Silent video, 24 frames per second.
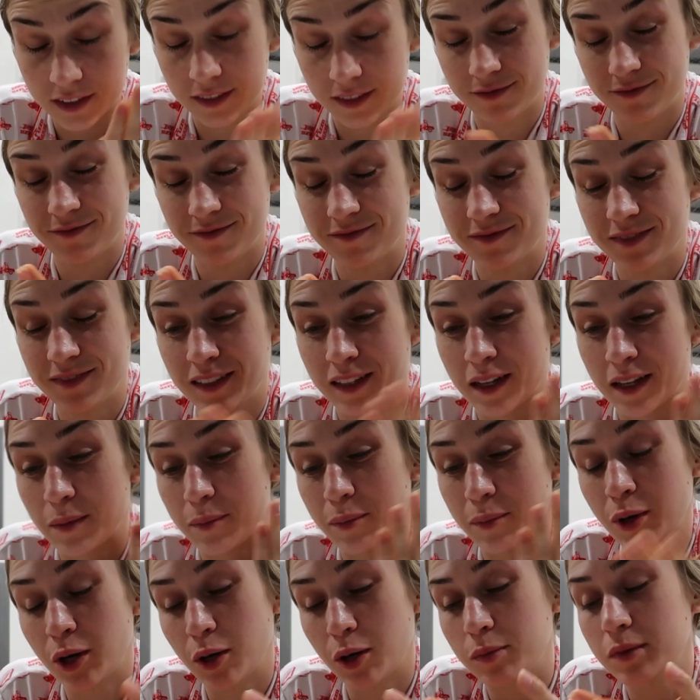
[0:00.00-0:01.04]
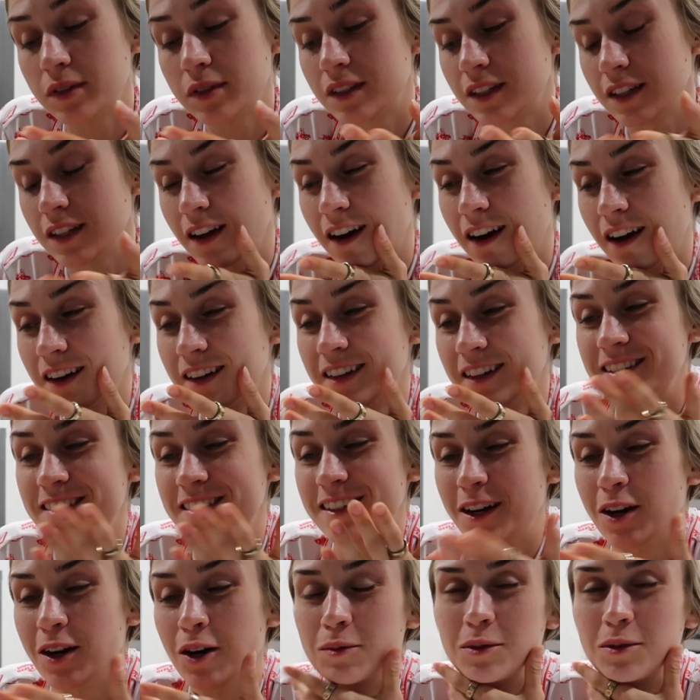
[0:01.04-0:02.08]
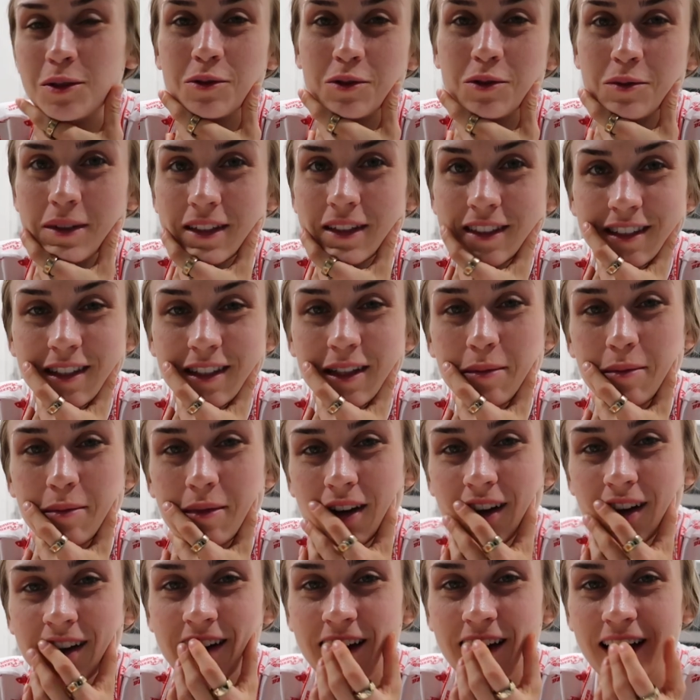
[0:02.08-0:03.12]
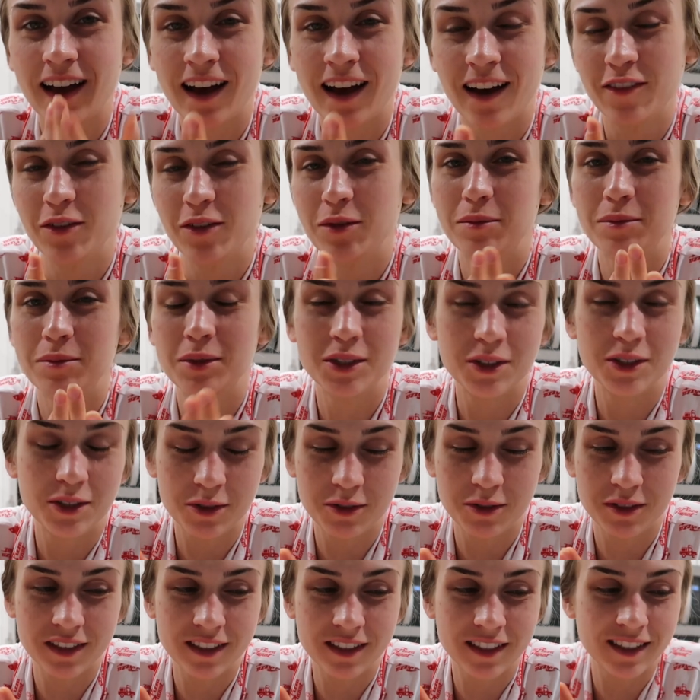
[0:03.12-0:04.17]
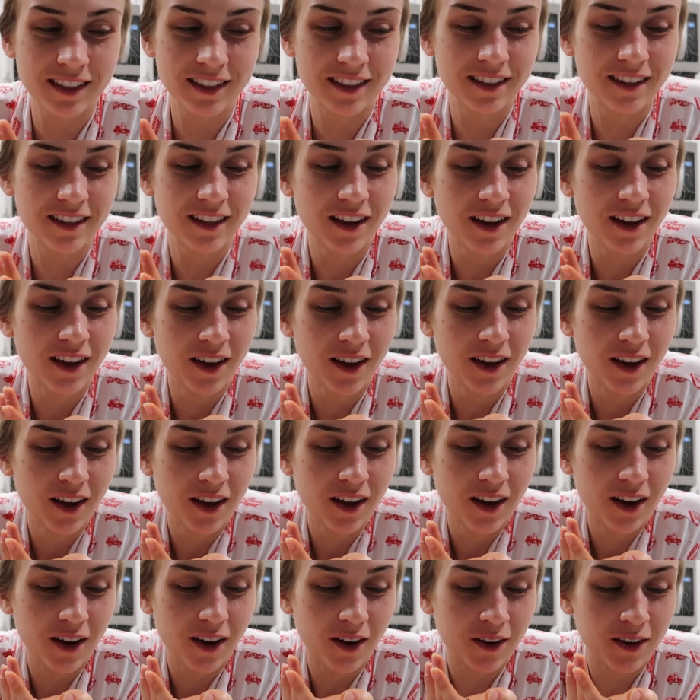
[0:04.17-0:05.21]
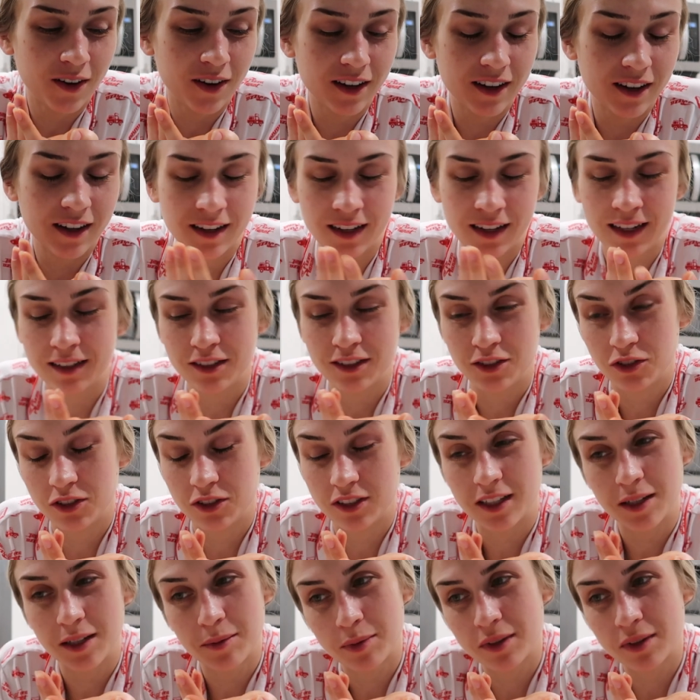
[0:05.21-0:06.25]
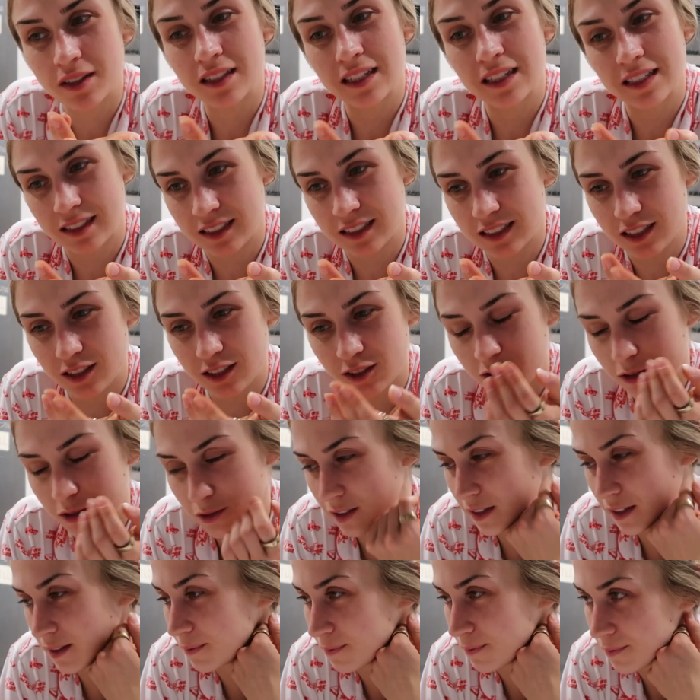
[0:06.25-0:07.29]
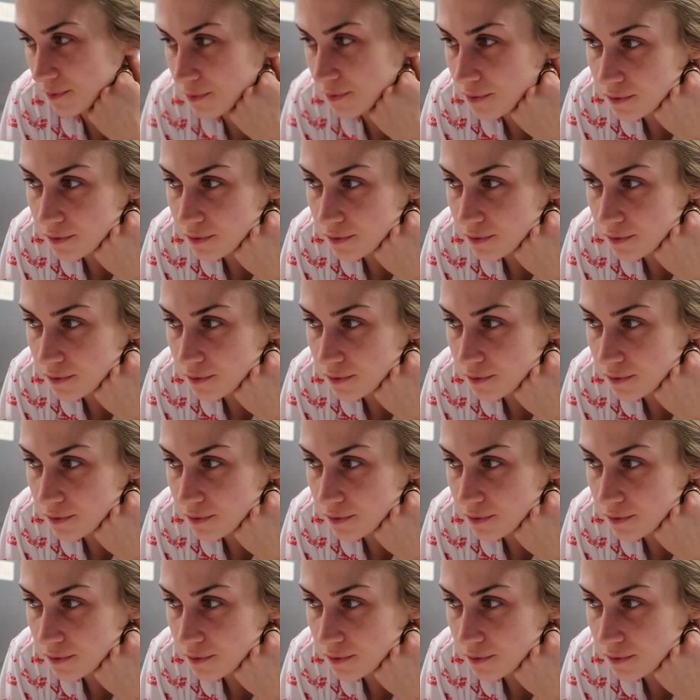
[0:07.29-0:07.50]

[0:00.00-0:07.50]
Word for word: it and I purposely got it to help me with my sleep and I haven't been using it or I'm using it but listening to it.